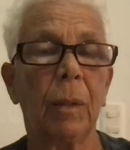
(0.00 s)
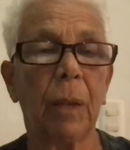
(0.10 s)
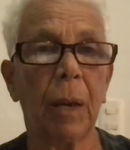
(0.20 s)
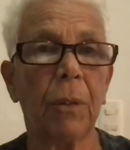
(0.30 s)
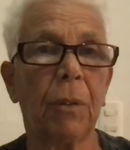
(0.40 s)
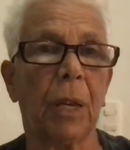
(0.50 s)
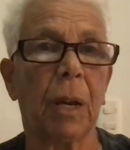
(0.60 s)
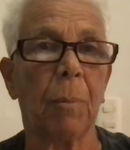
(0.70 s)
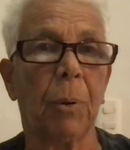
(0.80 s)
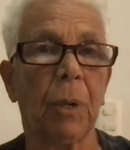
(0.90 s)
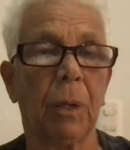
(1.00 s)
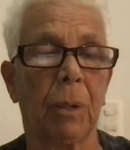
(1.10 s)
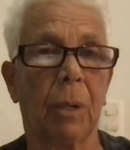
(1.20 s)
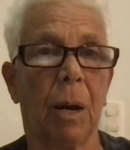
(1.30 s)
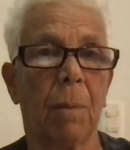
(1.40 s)
The other thing I put
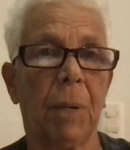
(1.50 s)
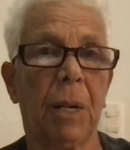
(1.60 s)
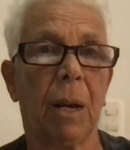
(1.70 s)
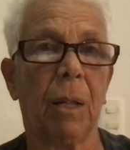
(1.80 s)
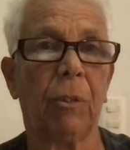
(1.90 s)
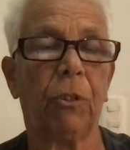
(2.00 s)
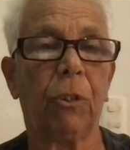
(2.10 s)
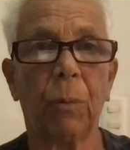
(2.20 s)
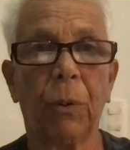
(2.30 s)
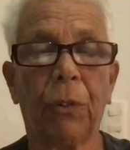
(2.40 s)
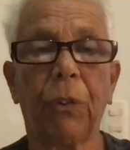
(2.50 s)
into common knowledge was the